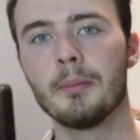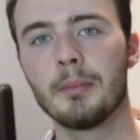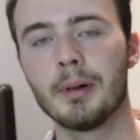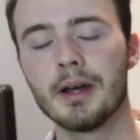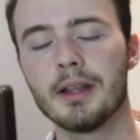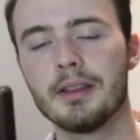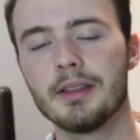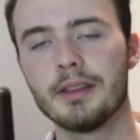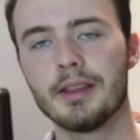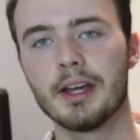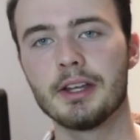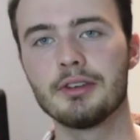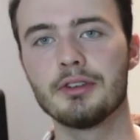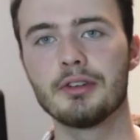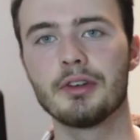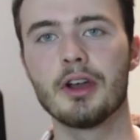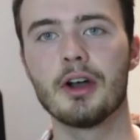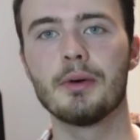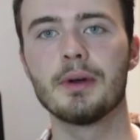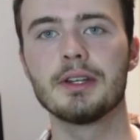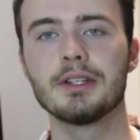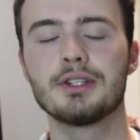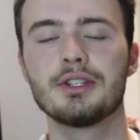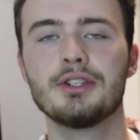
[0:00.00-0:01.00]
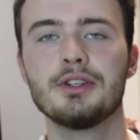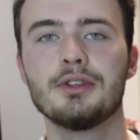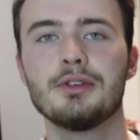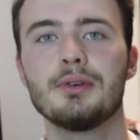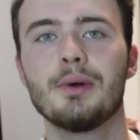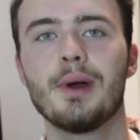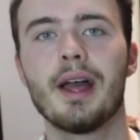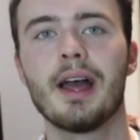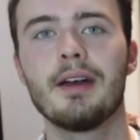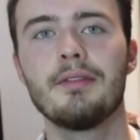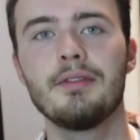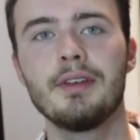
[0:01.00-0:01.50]
But then you go
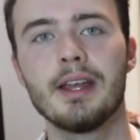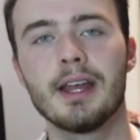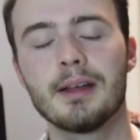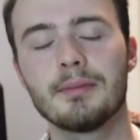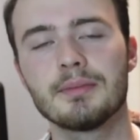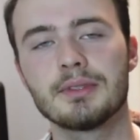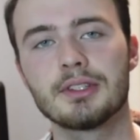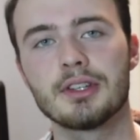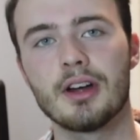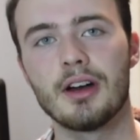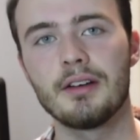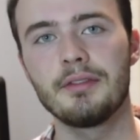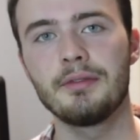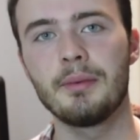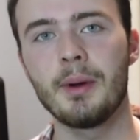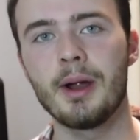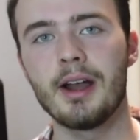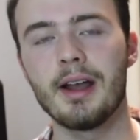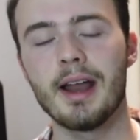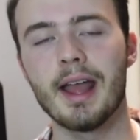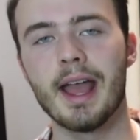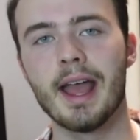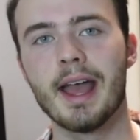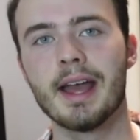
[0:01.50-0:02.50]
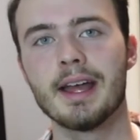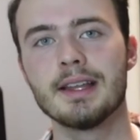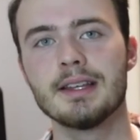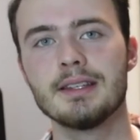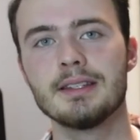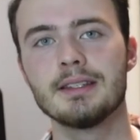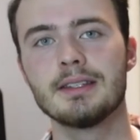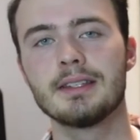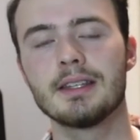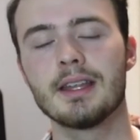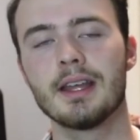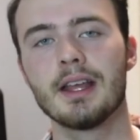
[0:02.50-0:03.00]
into HeavyM software
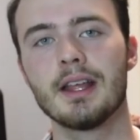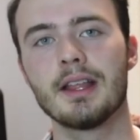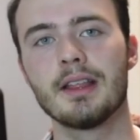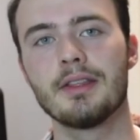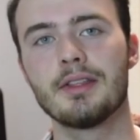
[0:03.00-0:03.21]
and